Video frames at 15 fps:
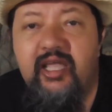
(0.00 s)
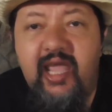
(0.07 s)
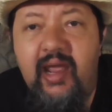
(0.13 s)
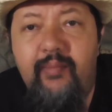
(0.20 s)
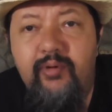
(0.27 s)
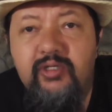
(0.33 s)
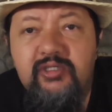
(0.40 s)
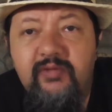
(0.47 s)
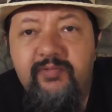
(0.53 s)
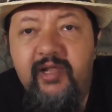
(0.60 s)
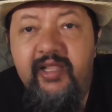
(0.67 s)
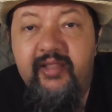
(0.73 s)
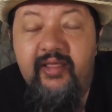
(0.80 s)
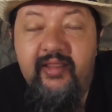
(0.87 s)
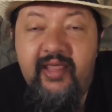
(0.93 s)
cameras of
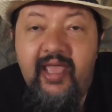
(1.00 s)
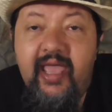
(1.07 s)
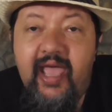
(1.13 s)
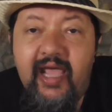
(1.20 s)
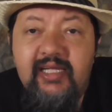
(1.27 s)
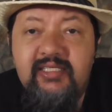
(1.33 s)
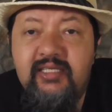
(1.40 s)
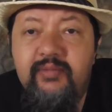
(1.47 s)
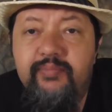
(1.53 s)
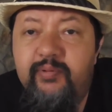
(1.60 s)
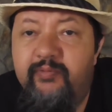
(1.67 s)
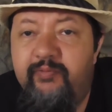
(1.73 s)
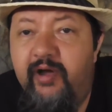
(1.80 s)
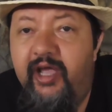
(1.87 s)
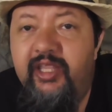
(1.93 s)
late and they actually
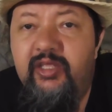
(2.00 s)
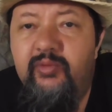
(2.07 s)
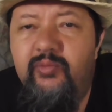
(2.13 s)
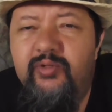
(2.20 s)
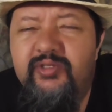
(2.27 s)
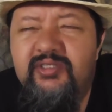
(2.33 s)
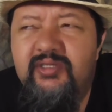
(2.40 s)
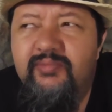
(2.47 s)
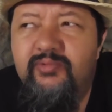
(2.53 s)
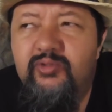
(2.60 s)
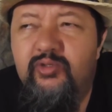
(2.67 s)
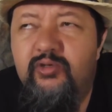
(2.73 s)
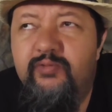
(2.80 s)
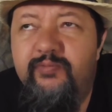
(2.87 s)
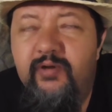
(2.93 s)
provide you with some
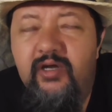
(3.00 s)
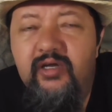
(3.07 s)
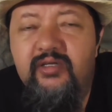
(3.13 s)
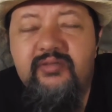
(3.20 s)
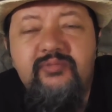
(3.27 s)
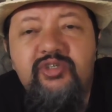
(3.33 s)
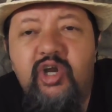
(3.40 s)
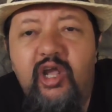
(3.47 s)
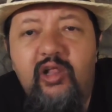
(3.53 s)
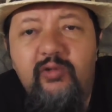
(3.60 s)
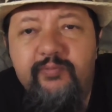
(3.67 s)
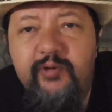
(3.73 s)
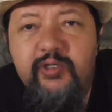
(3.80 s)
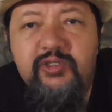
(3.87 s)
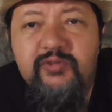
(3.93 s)
sort of
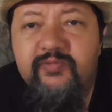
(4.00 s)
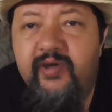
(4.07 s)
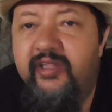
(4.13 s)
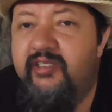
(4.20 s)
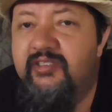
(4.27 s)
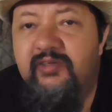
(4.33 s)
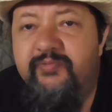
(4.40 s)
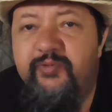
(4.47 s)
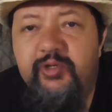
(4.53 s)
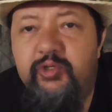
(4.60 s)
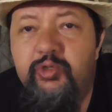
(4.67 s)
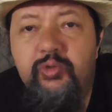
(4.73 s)
trial version of other software,